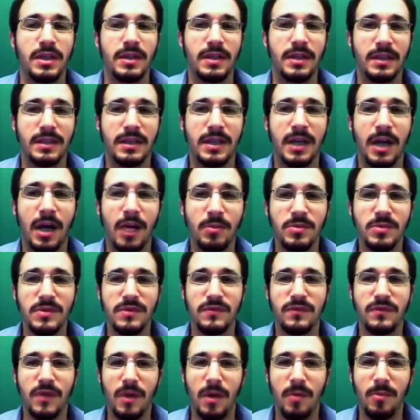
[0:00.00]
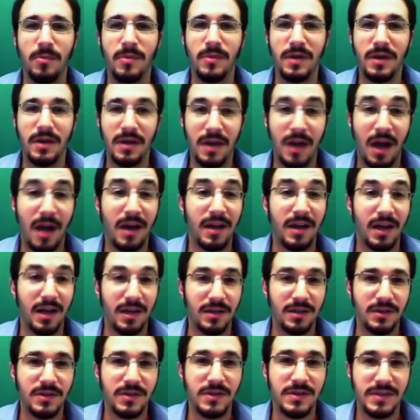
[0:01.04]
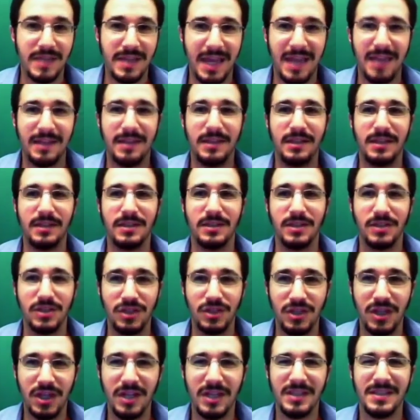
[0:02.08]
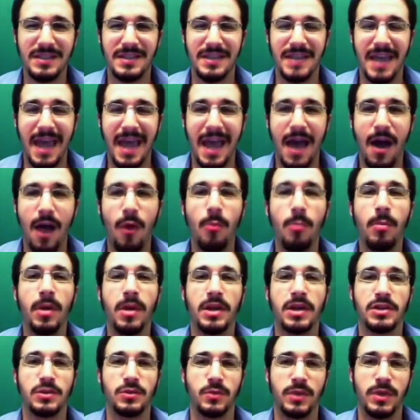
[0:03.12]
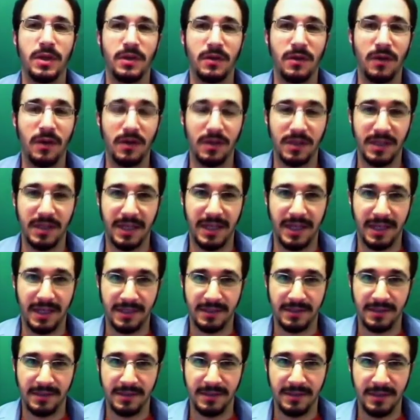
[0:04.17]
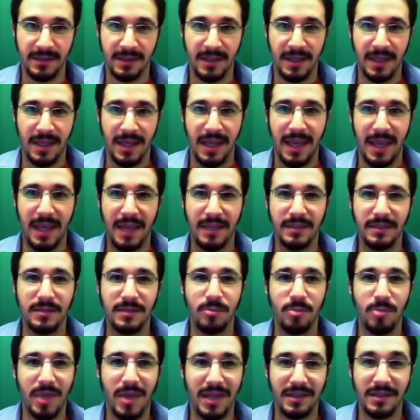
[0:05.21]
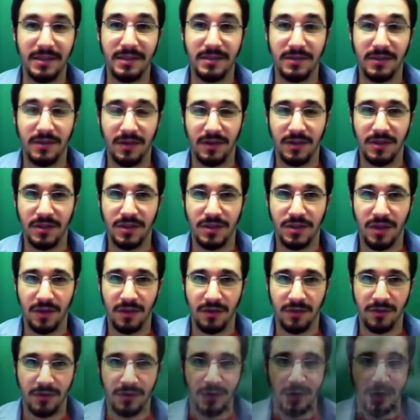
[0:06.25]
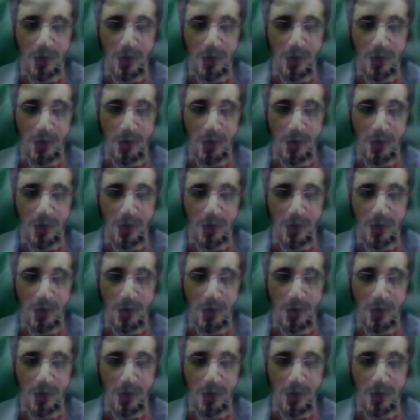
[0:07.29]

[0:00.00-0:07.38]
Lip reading: that comes from not understanding just how much we are all connected and dependent on each other.